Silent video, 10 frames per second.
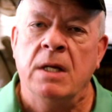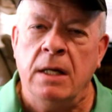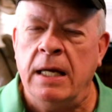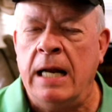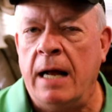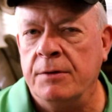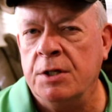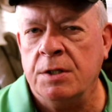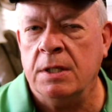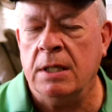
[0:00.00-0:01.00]
and I'll
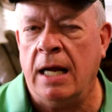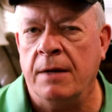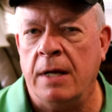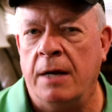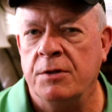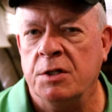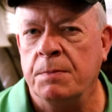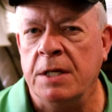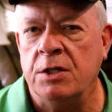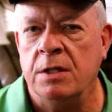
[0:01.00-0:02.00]
just
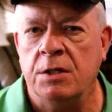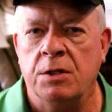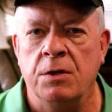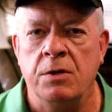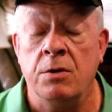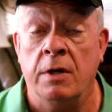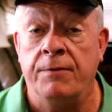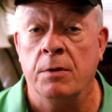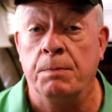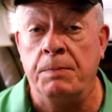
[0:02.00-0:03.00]
mention this to you. If
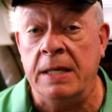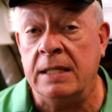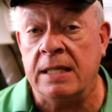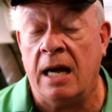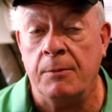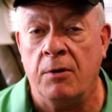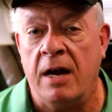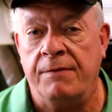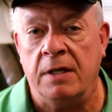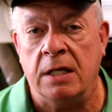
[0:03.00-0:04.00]
you're big-time
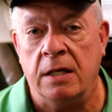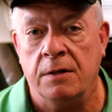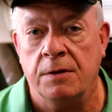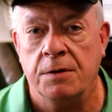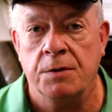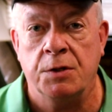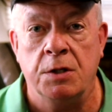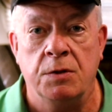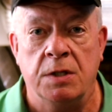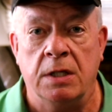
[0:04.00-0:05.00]
graphic editors
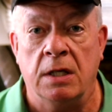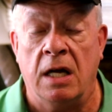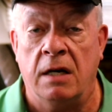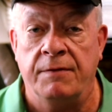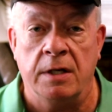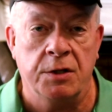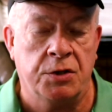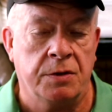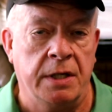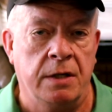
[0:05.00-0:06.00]
using a lot of
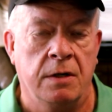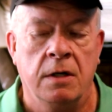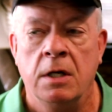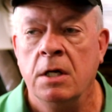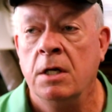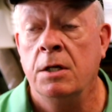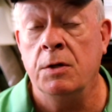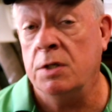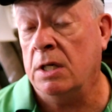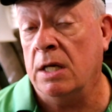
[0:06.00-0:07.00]
Illustrator,
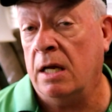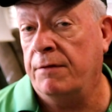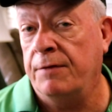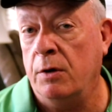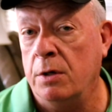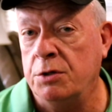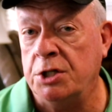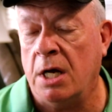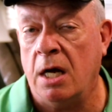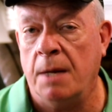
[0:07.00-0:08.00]
using a lot of
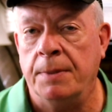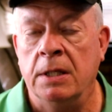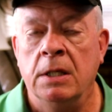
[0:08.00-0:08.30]
Photoshop,